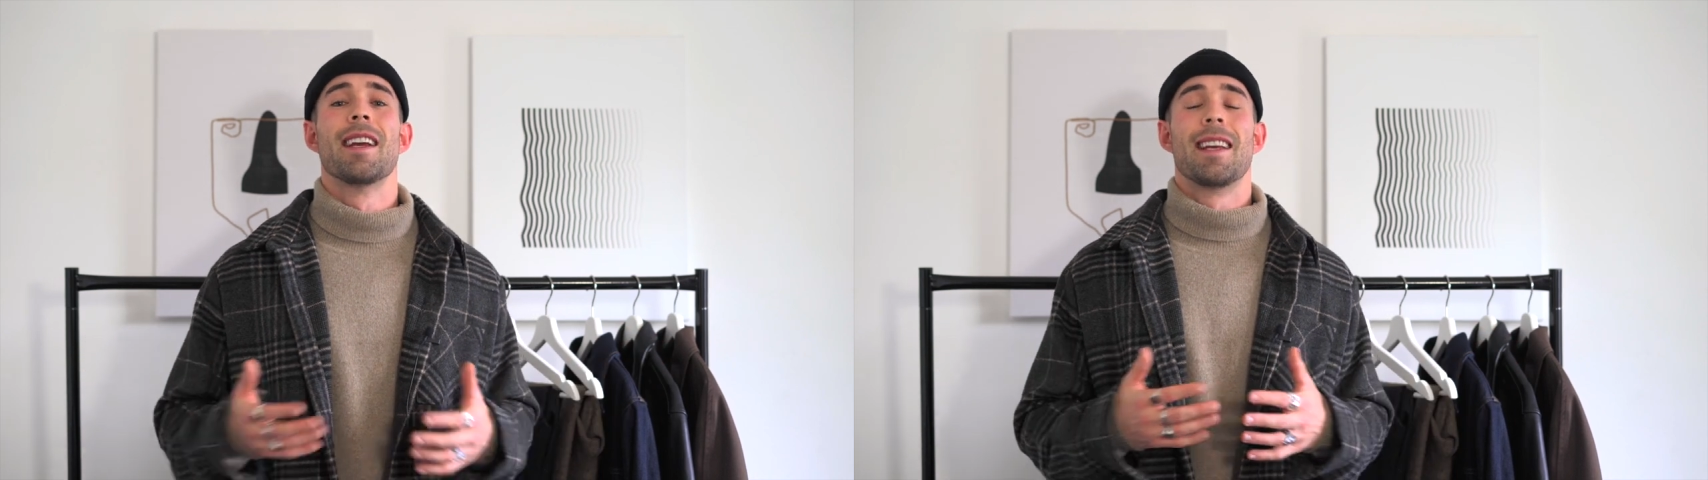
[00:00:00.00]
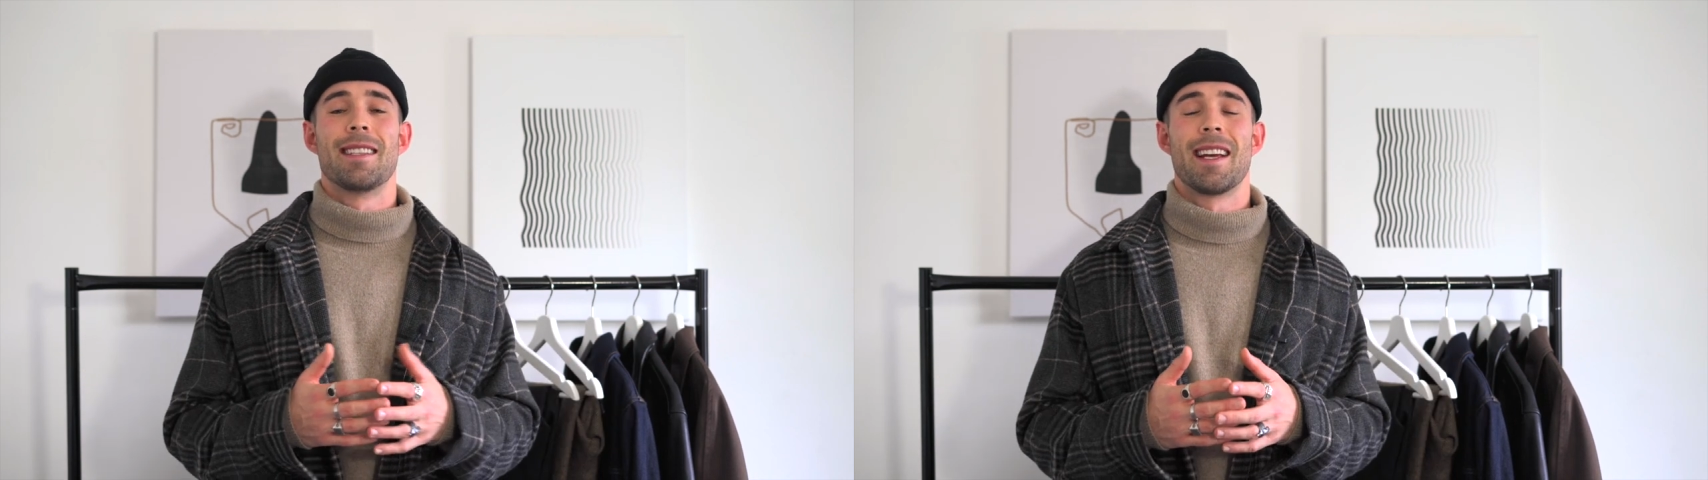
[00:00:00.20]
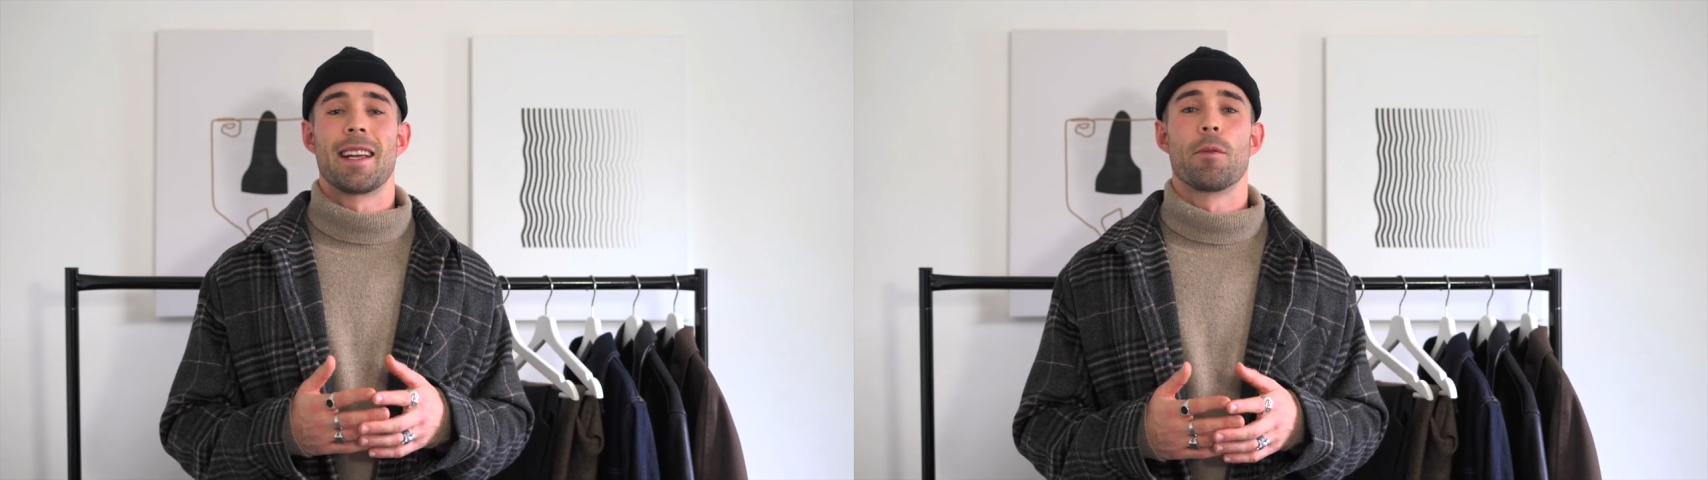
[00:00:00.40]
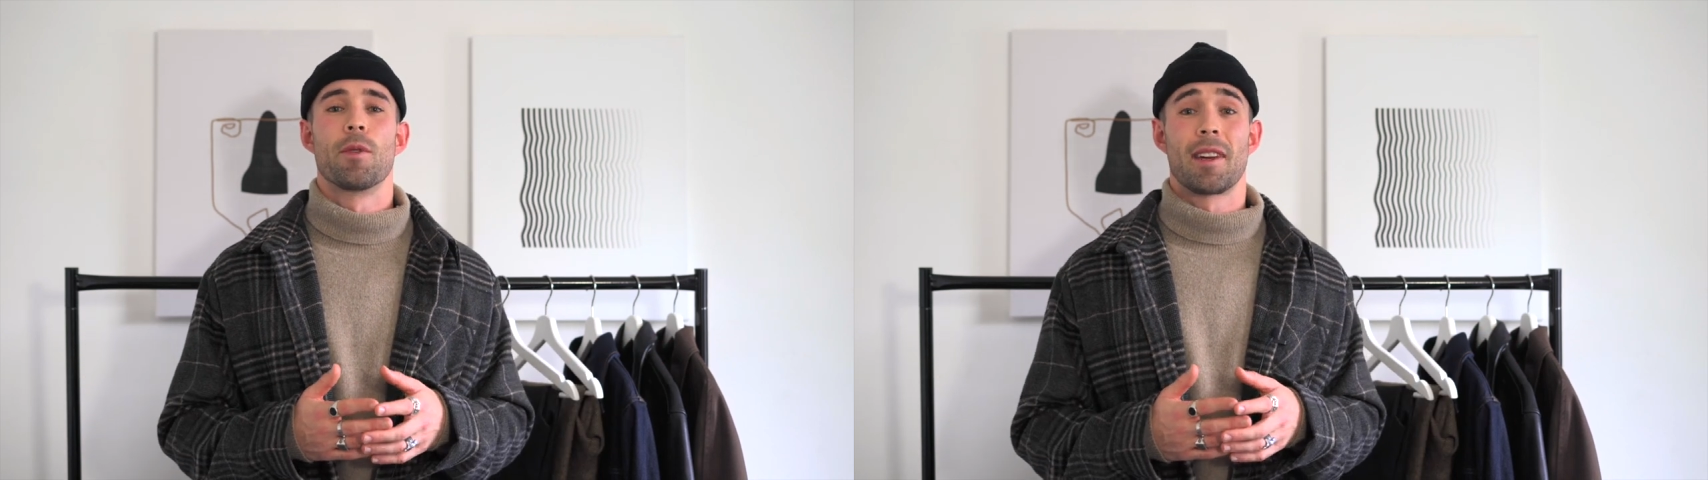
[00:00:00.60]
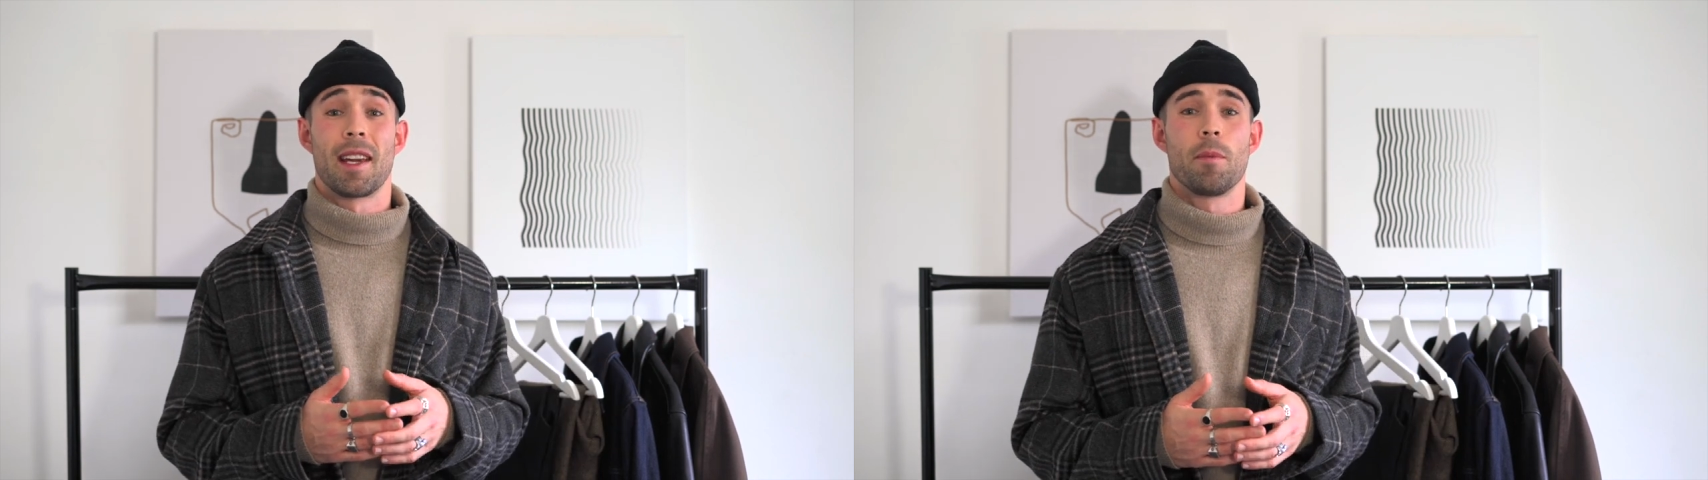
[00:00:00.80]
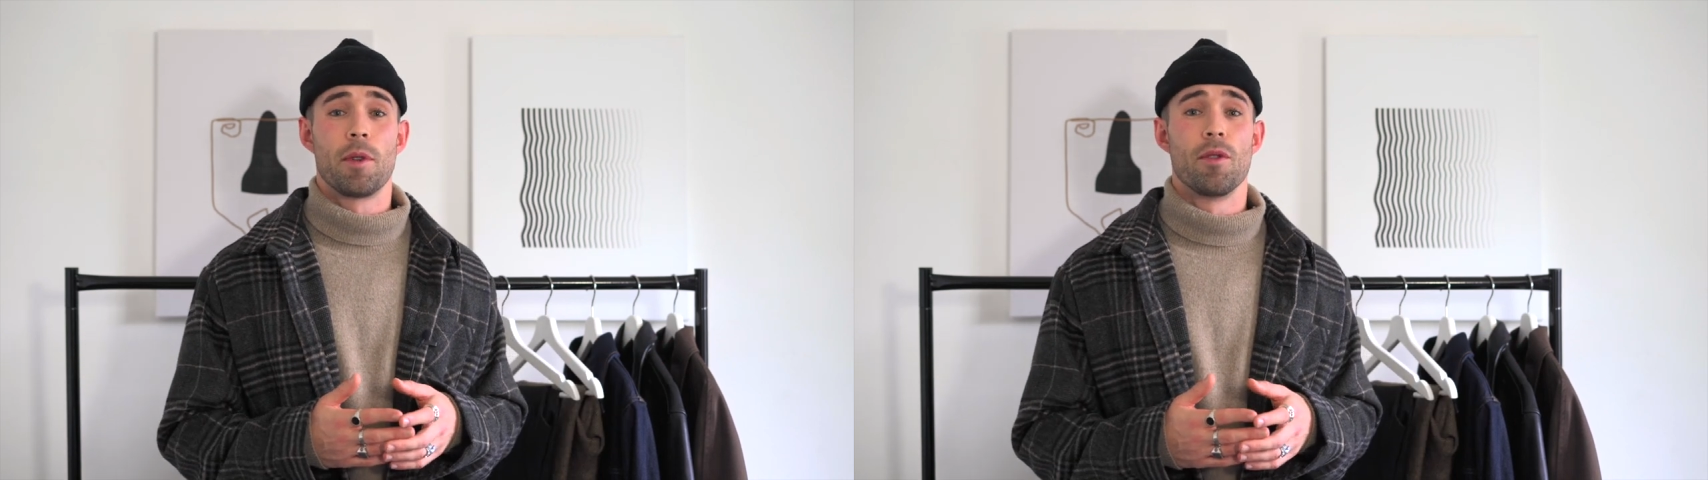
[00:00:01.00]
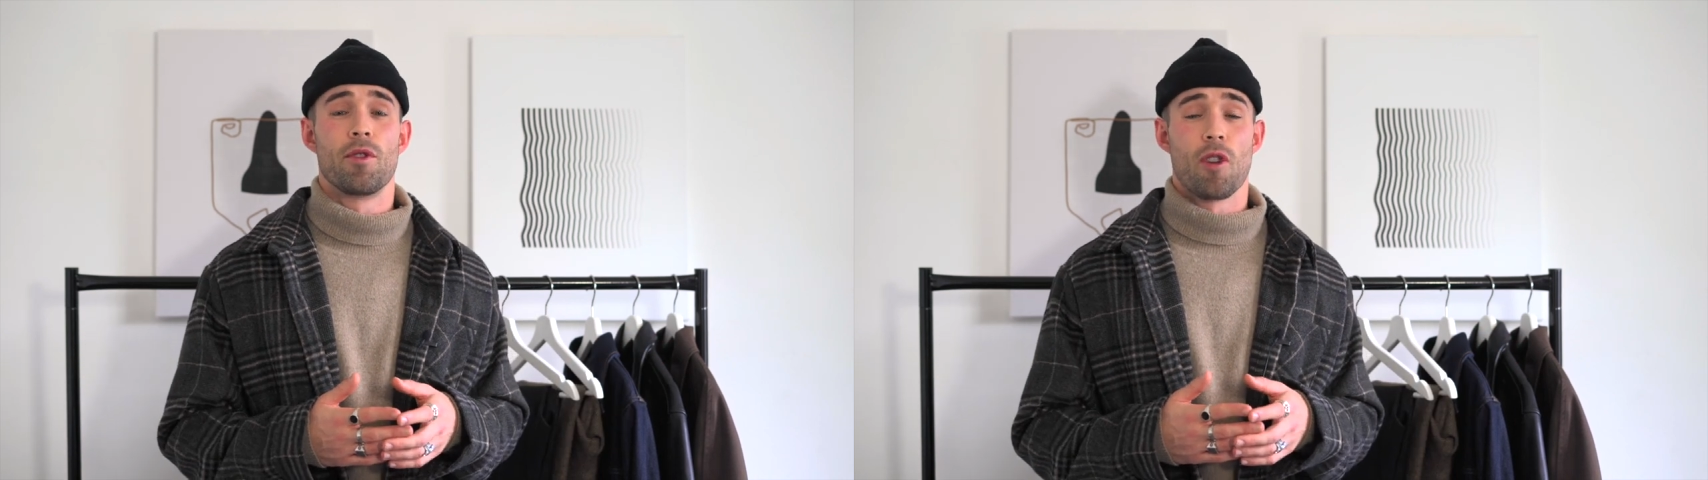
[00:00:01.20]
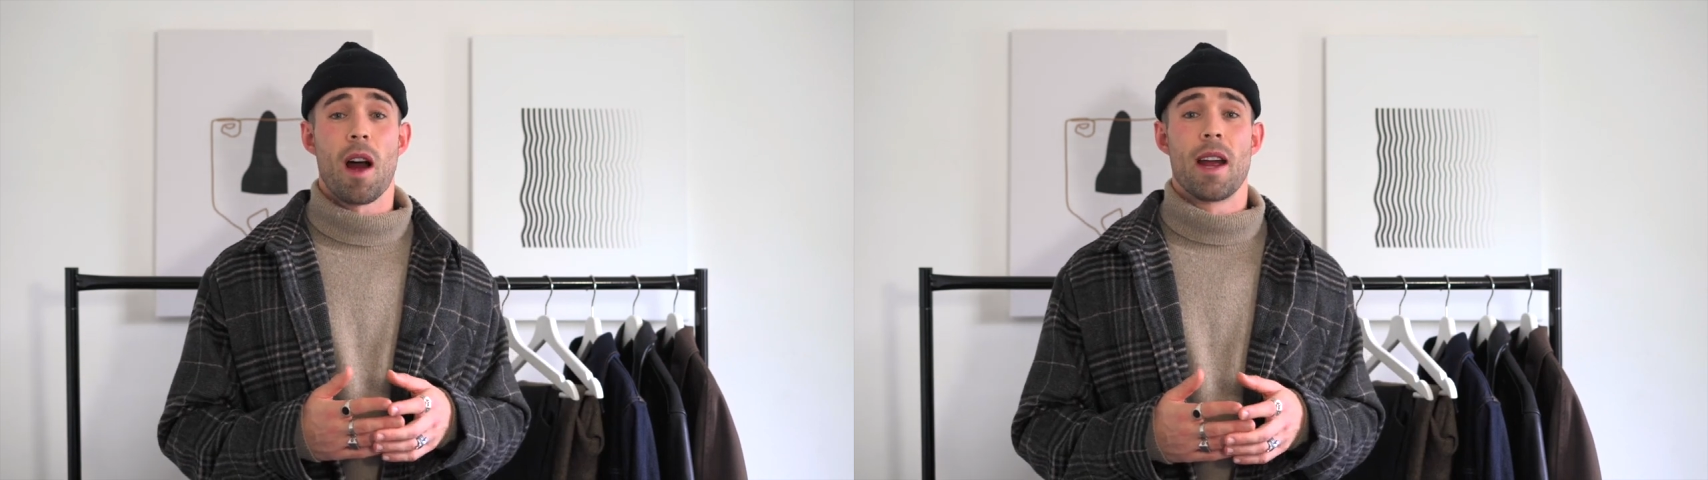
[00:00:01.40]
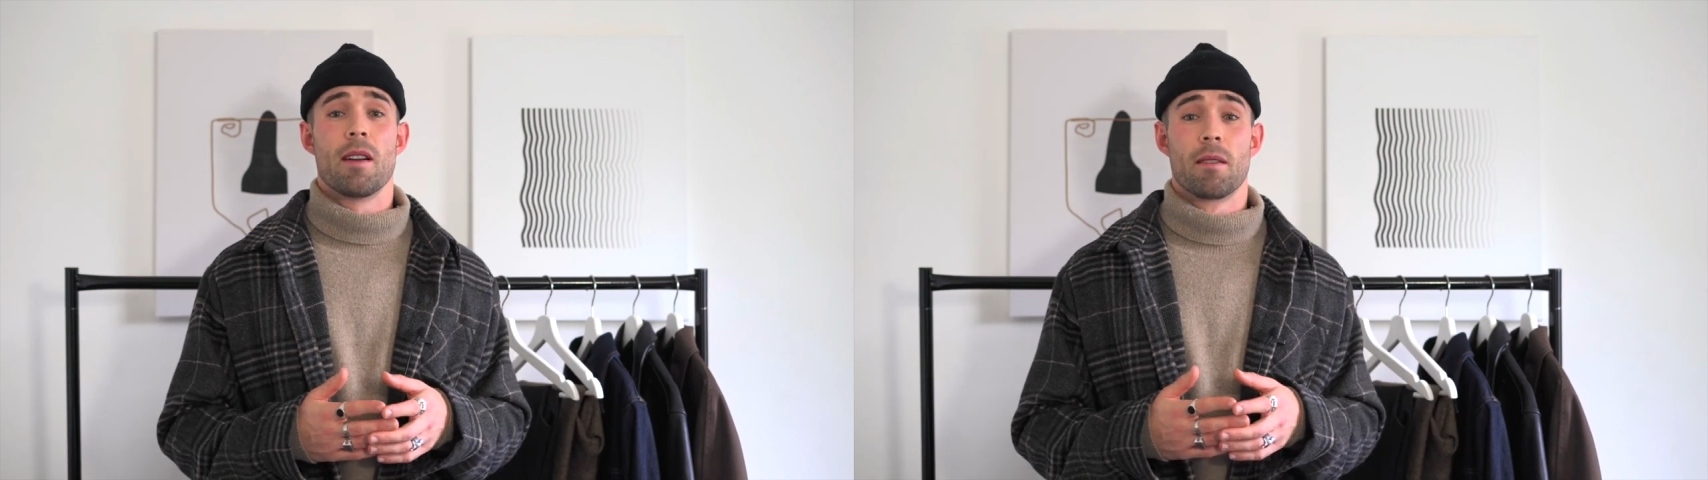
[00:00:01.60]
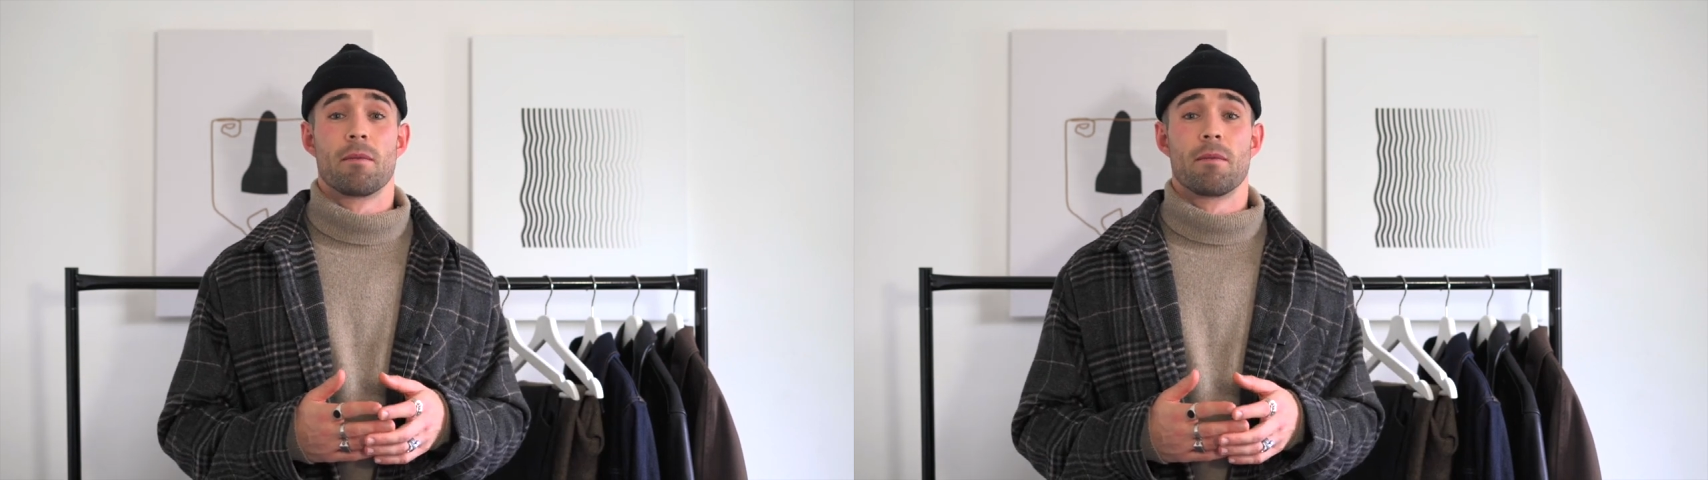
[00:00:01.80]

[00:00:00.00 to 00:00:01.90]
is that it will keep you dry